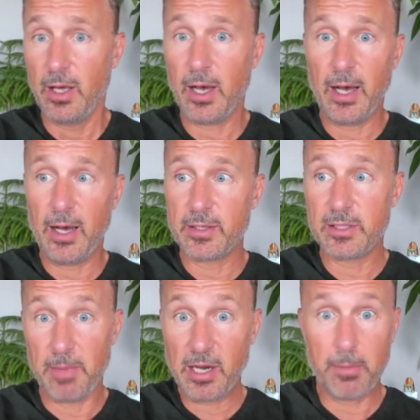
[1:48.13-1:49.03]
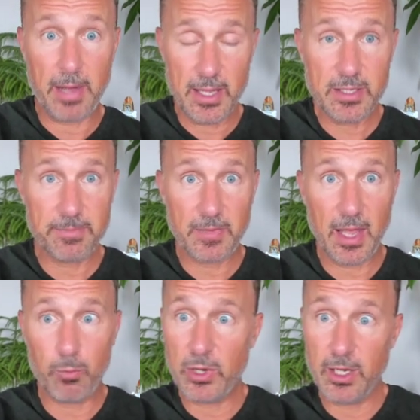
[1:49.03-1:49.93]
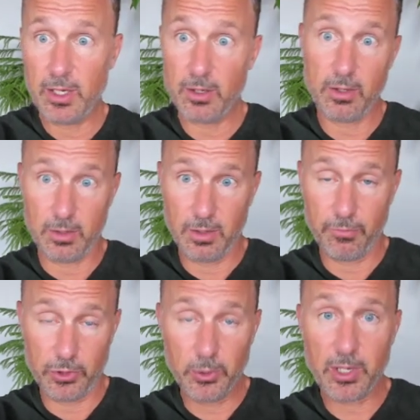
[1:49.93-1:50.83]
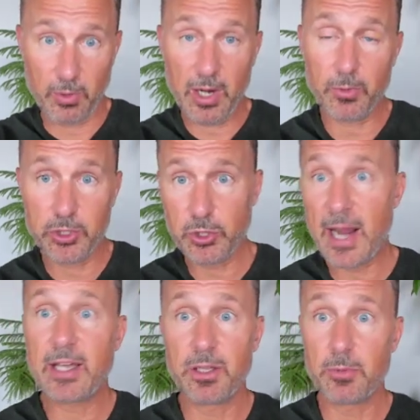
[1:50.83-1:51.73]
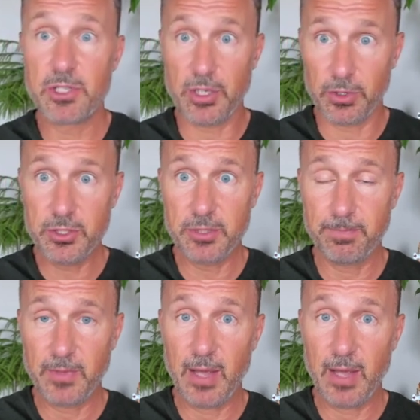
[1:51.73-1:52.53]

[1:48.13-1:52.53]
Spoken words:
to make our bets, and if we're doing it right, we're tracking the results,